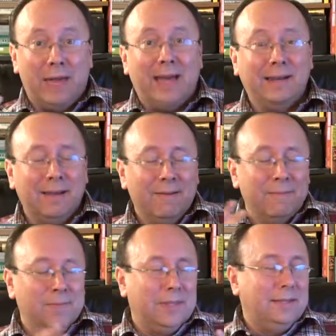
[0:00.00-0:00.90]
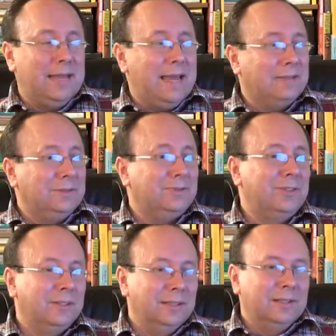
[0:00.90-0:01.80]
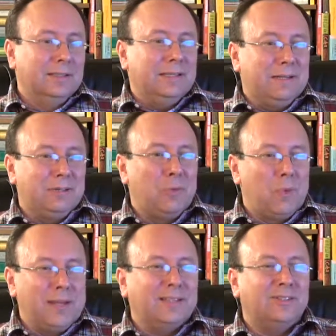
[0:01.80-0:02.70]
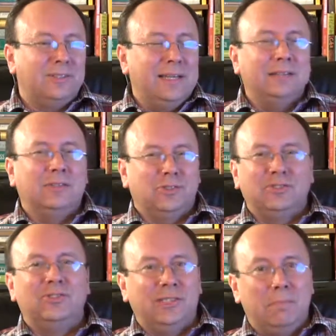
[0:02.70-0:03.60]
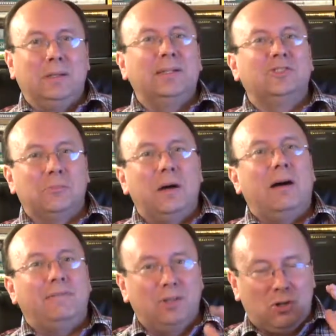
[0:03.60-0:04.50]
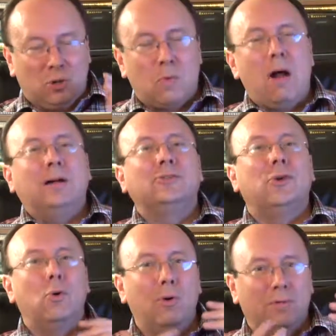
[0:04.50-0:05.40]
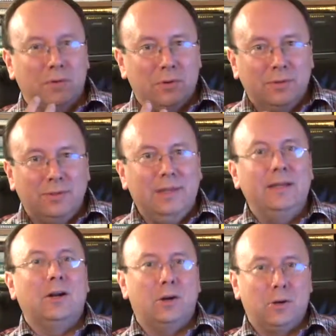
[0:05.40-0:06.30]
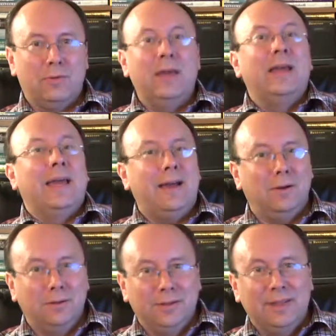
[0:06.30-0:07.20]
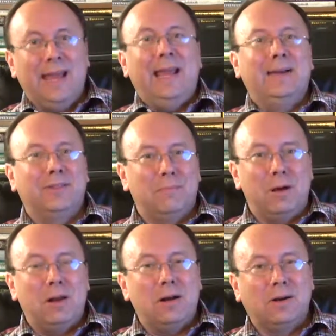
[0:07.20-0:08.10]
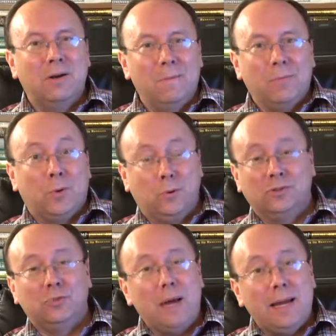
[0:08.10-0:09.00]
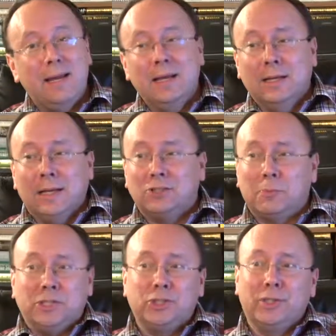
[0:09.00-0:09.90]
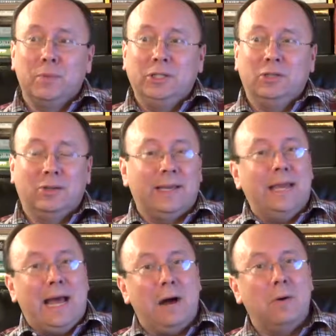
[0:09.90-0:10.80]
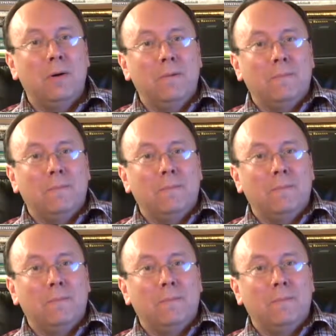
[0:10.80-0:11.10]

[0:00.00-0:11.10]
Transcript: that entails, to what extent does the symbolism of the cross over the earth held in the hand of the monarch hold sway? Especially when you look at how